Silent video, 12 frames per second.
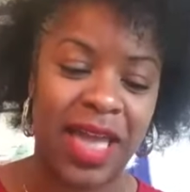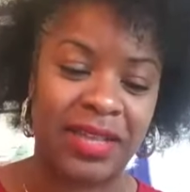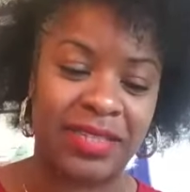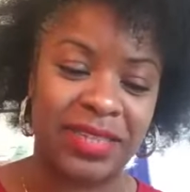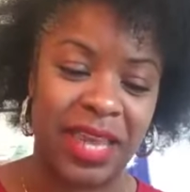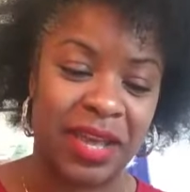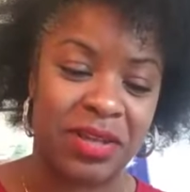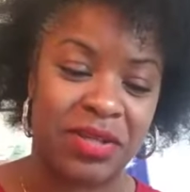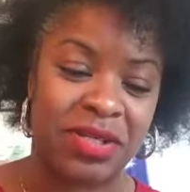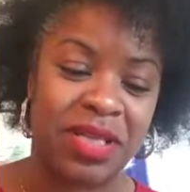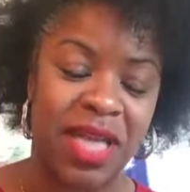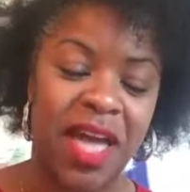a
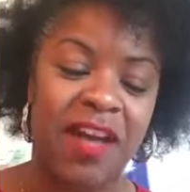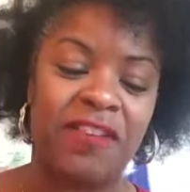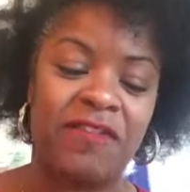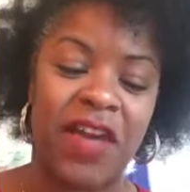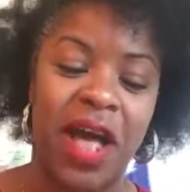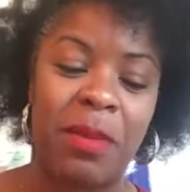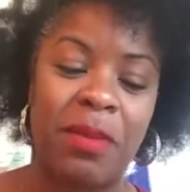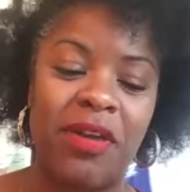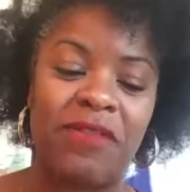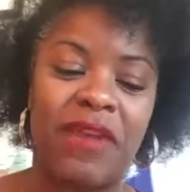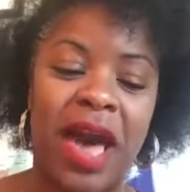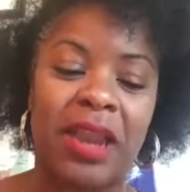tingle,
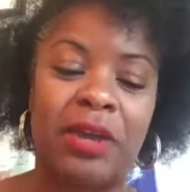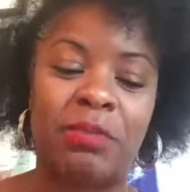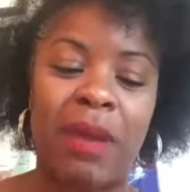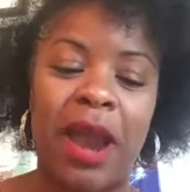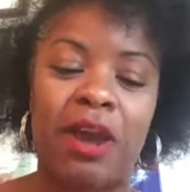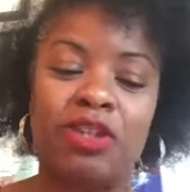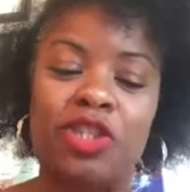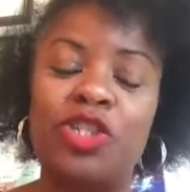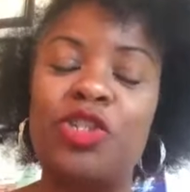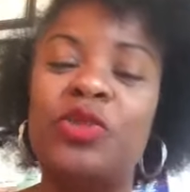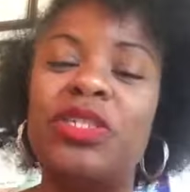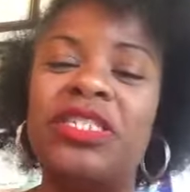Velma, followed by her
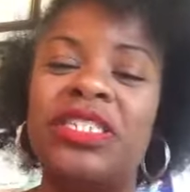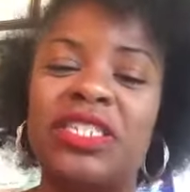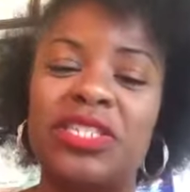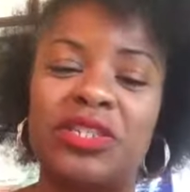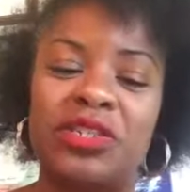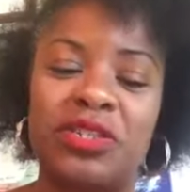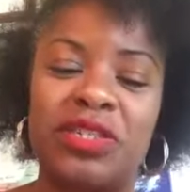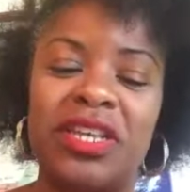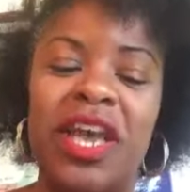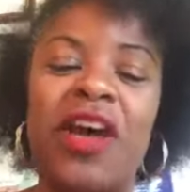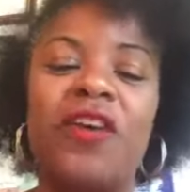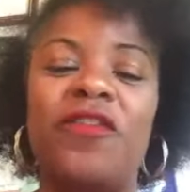2 sisters,
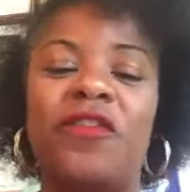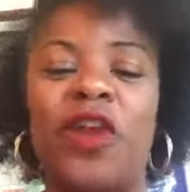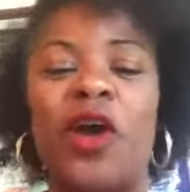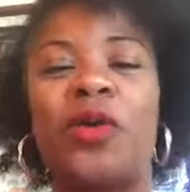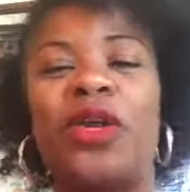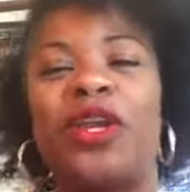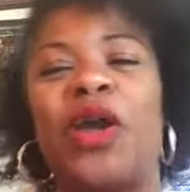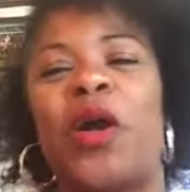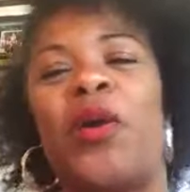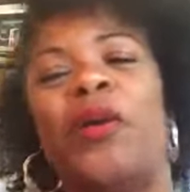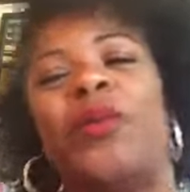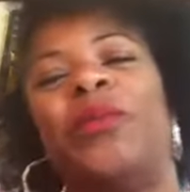floated
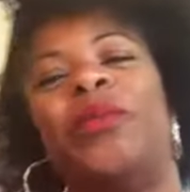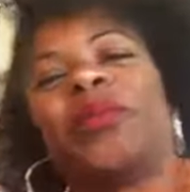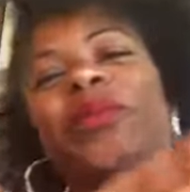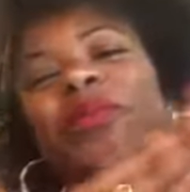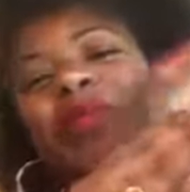home.